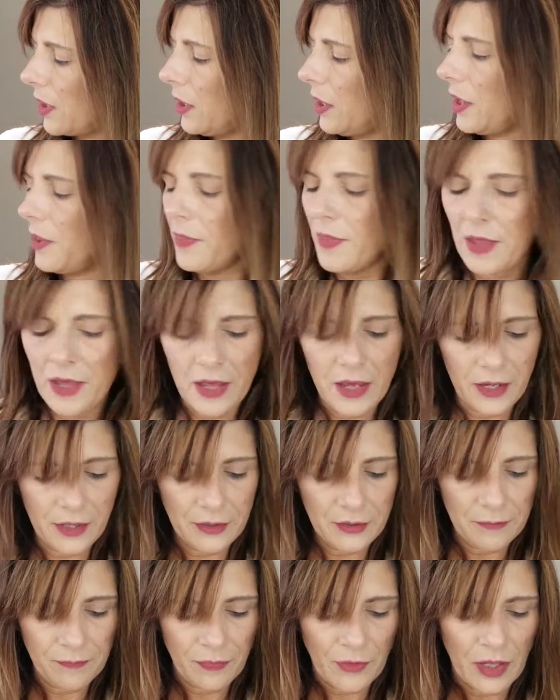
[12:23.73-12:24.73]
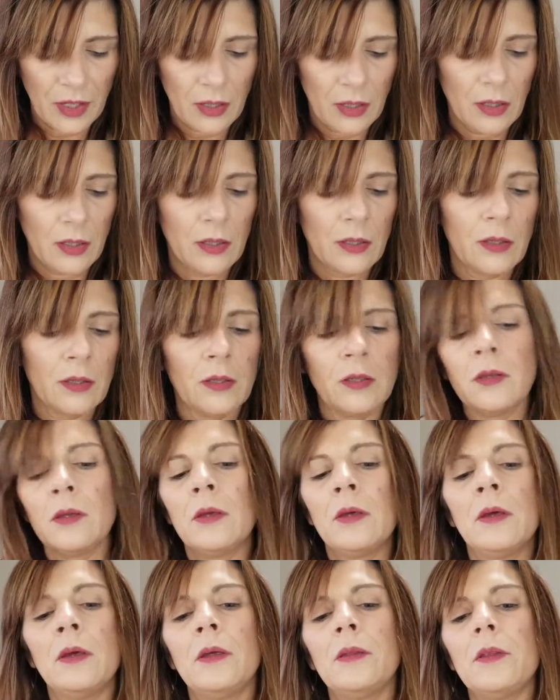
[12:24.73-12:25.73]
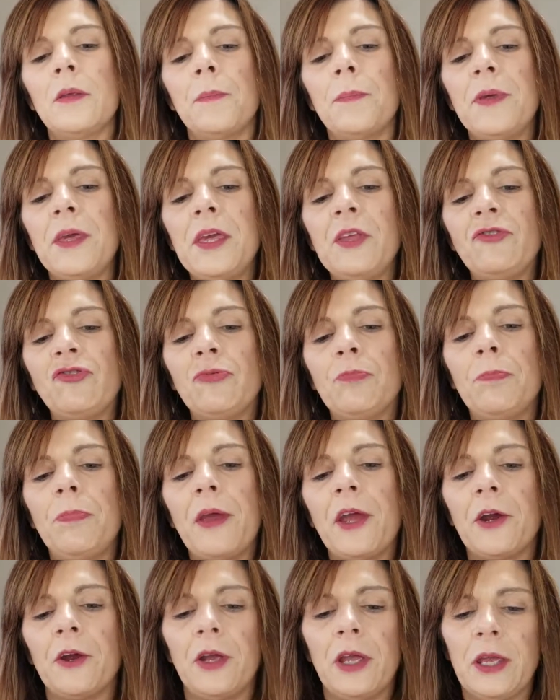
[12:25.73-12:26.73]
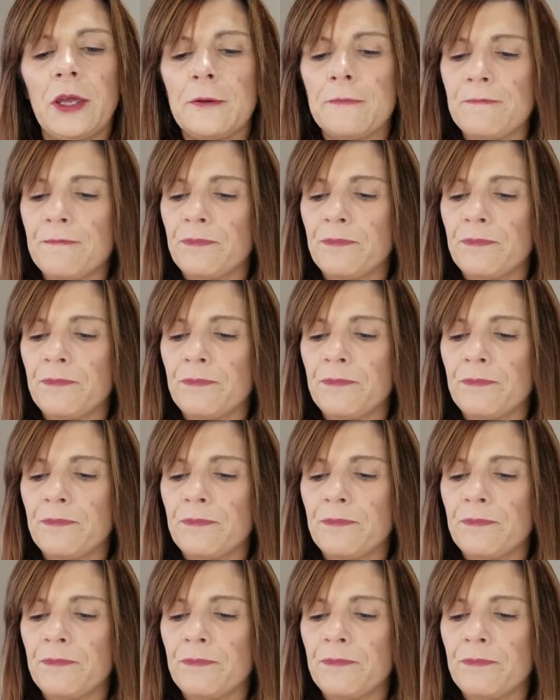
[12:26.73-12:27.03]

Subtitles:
And then the Peach Berry.